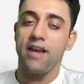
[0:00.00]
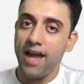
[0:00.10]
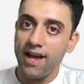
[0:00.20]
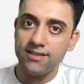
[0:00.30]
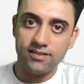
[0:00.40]

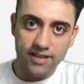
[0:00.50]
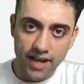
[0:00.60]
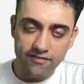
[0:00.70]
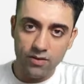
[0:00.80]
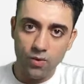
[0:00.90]
Has
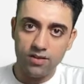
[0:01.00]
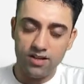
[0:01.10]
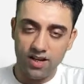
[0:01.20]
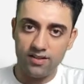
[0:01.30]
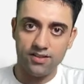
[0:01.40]

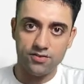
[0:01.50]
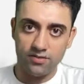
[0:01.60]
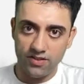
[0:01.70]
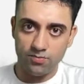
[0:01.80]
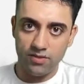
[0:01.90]
everyone understood
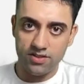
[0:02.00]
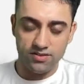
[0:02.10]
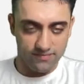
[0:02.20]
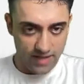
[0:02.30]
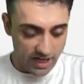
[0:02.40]
this much?
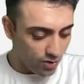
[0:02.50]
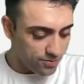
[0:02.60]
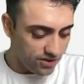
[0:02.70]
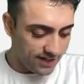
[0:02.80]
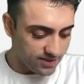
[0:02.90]
I hope
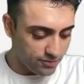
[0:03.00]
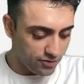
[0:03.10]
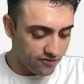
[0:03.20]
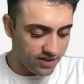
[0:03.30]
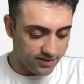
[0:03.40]
you guys are
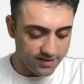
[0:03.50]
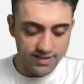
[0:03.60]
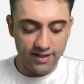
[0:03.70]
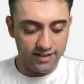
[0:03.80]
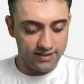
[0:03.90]
beautifully
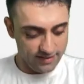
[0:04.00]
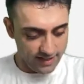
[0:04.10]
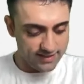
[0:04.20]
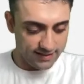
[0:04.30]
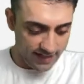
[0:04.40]
understanding.
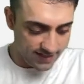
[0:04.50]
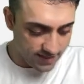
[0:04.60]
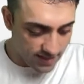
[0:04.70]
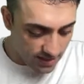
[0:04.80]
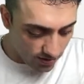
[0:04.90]
Yes, great.
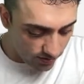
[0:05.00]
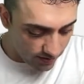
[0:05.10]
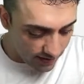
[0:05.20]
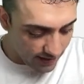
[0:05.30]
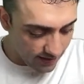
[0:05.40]

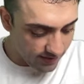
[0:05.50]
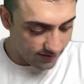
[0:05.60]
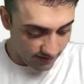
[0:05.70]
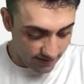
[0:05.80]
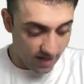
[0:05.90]
Okay,
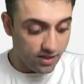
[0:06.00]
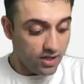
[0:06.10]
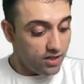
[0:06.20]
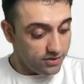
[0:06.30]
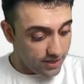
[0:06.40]
yeah,
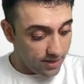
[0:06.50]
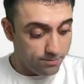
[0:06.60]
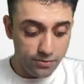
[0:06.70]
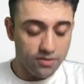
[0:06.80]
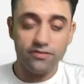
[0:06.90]
yeah,
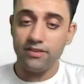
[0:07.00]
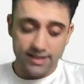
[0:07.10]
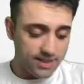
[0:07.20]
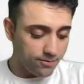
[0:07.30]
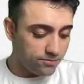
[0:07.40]
beautiful.
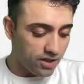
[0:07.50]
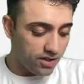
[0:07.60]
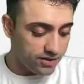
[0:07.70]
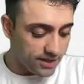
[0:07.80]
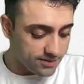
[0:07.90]
Yes,
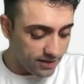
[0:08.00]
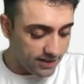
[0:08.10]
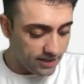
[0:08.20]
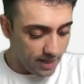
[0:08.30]
yes, my dear.